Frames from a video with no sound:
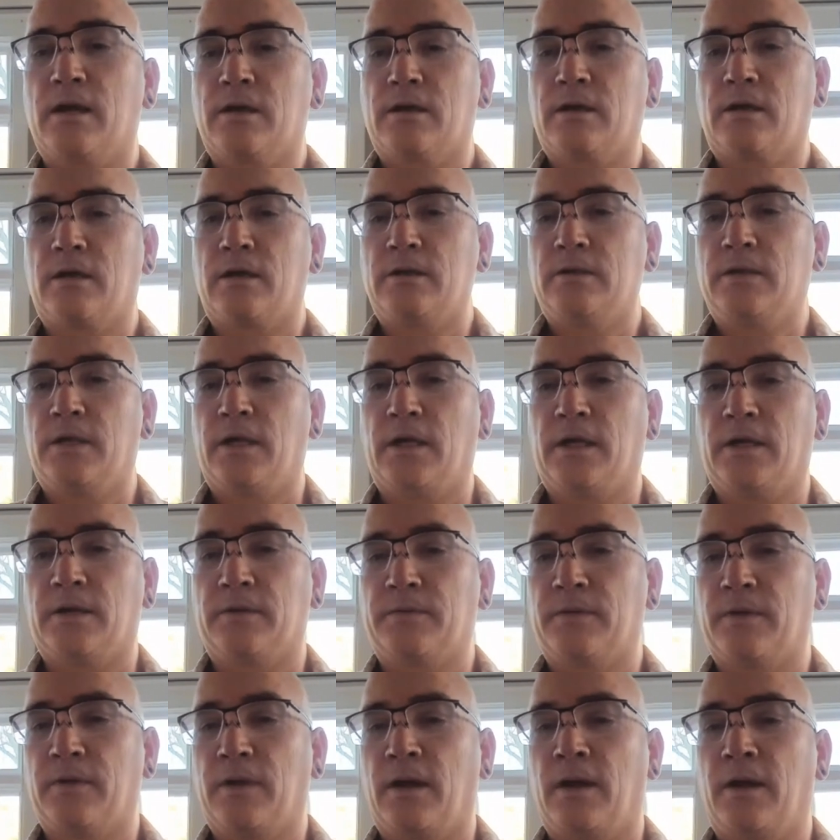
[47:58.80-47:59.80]
Carla,
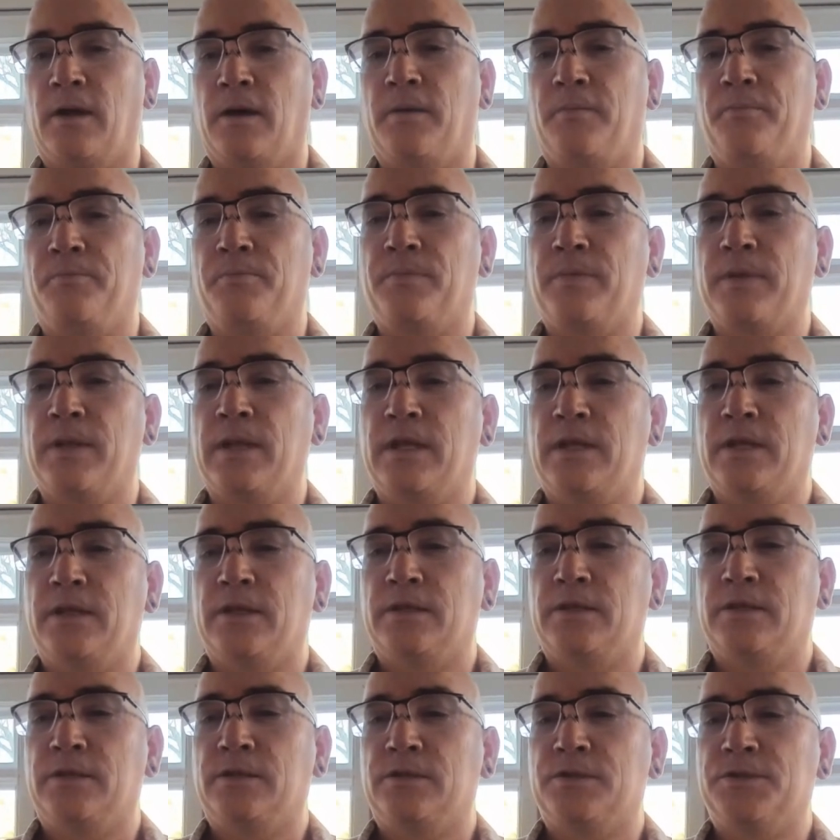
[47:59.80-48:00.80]
um,
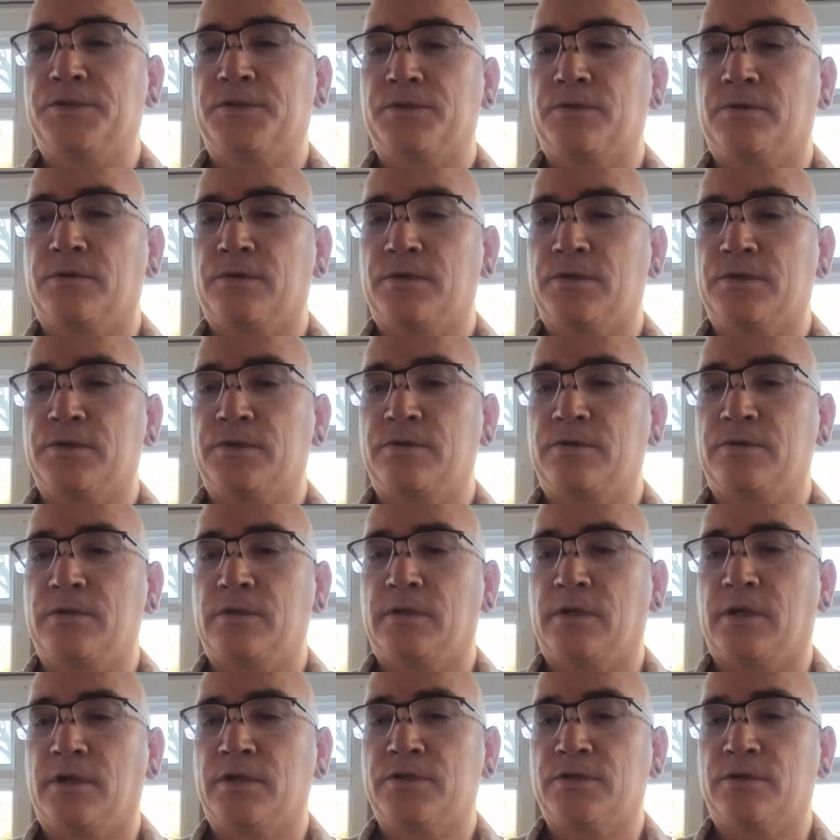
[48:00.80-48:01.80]
you just ordered two of the
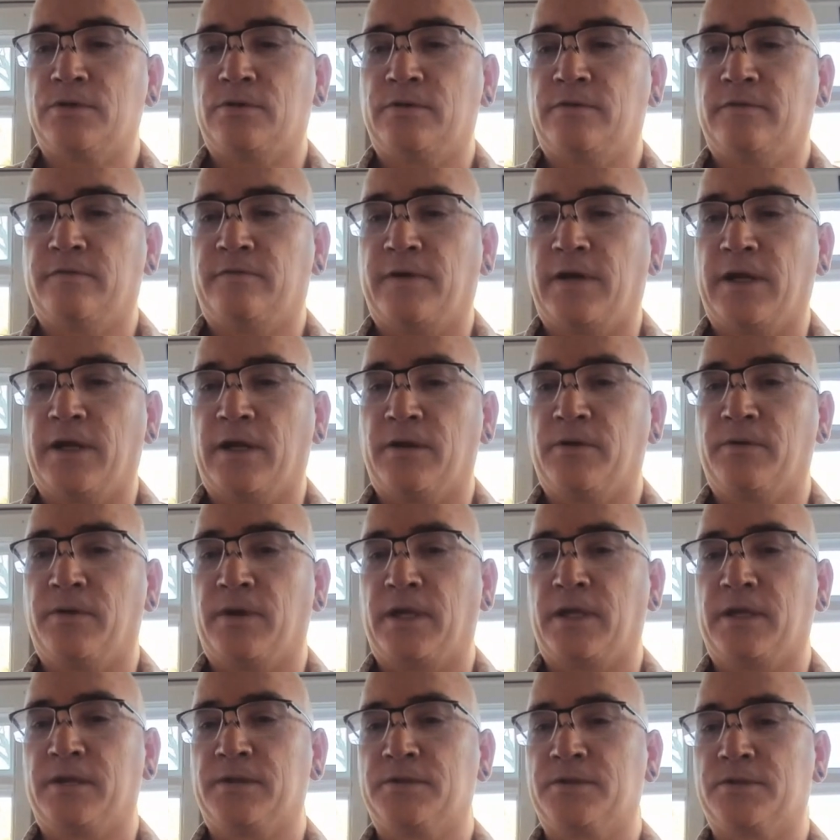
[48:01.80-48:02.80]
large golden fire
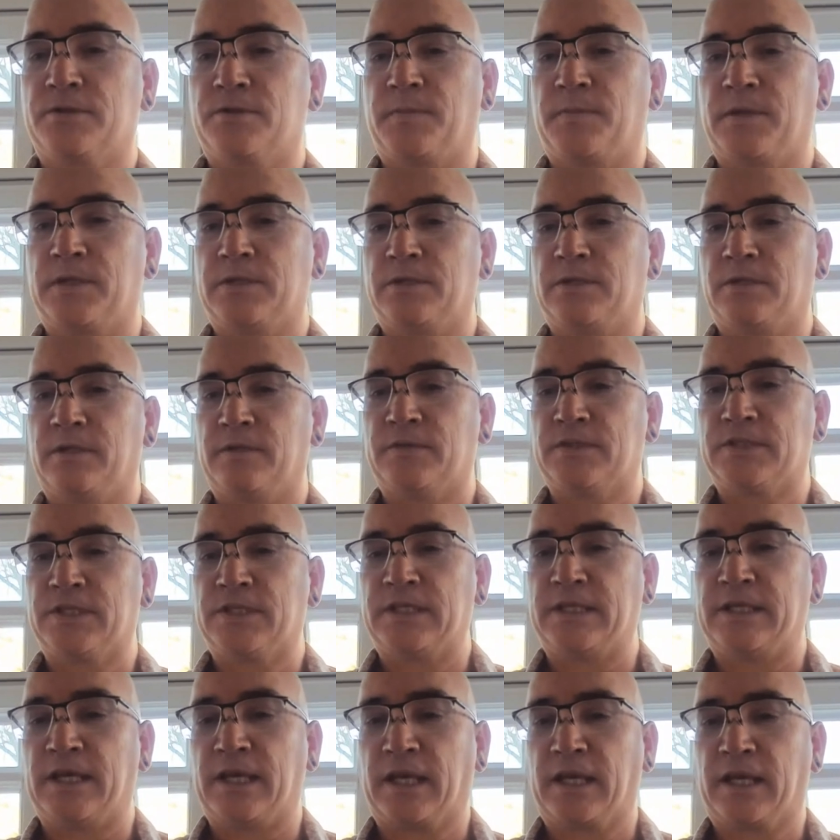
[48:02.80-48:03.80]
rings, be delivered
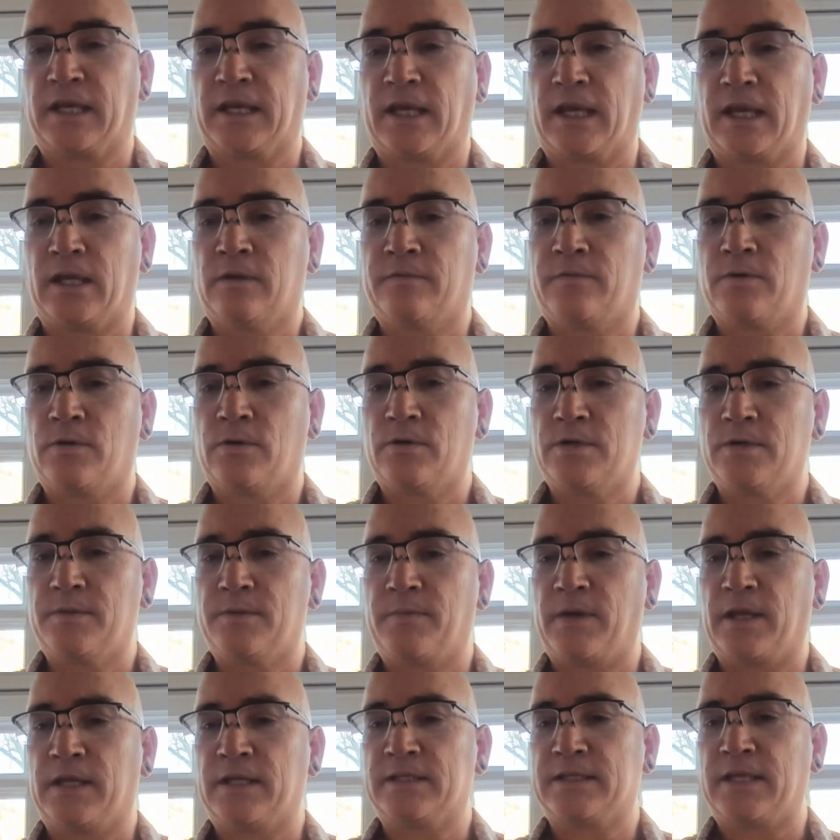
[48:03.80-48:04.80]
today. I look forward to
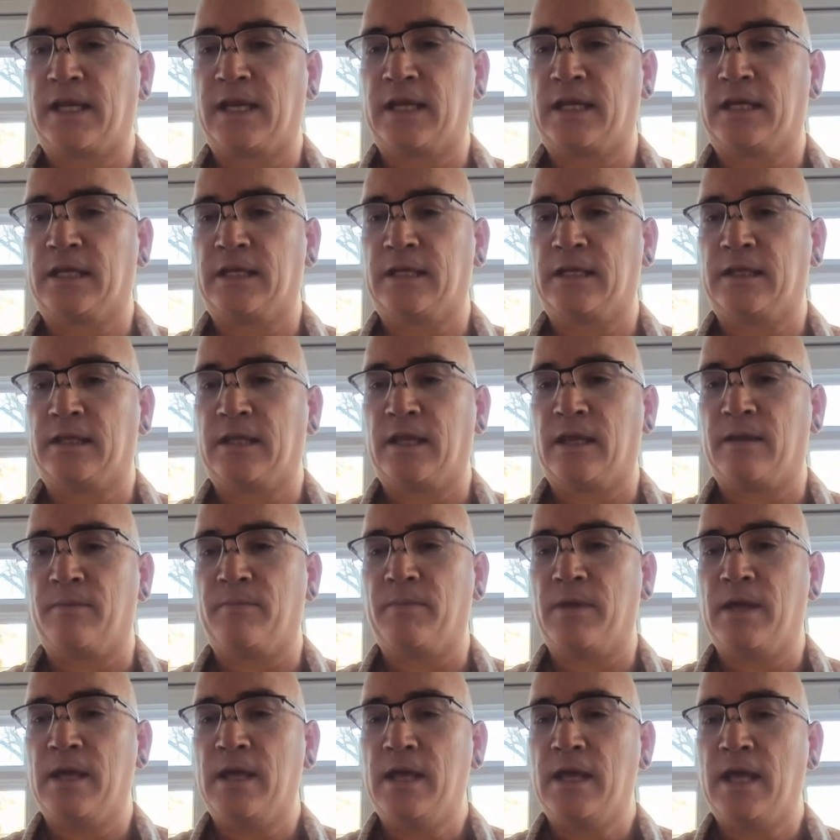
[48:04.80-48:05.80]
meditating in them.